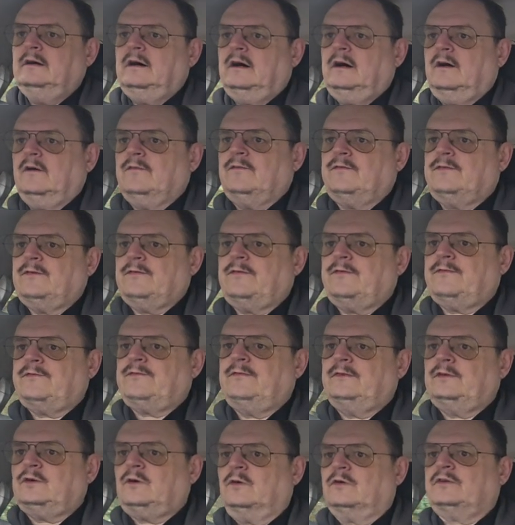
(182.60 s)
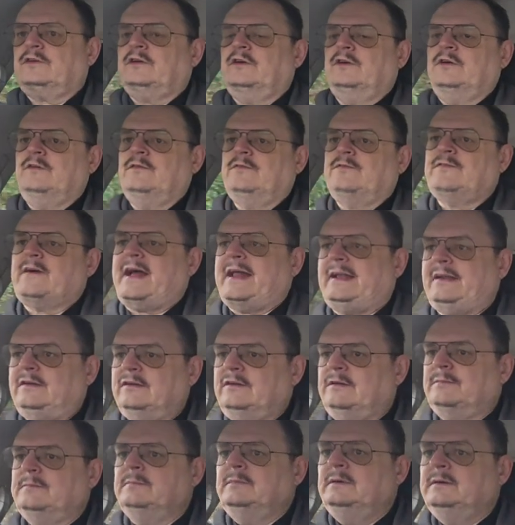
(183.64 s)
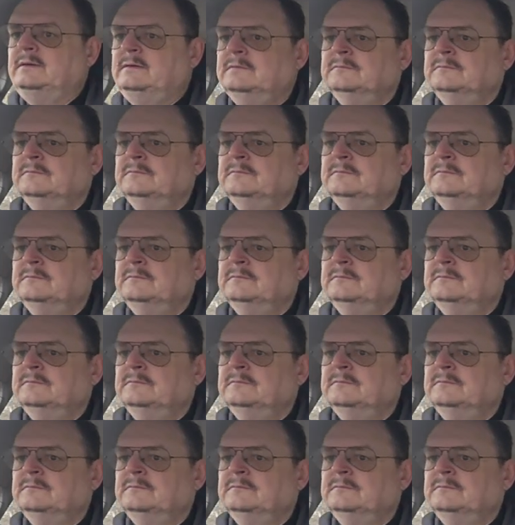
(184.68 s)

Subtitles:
of Doctor Who fandom.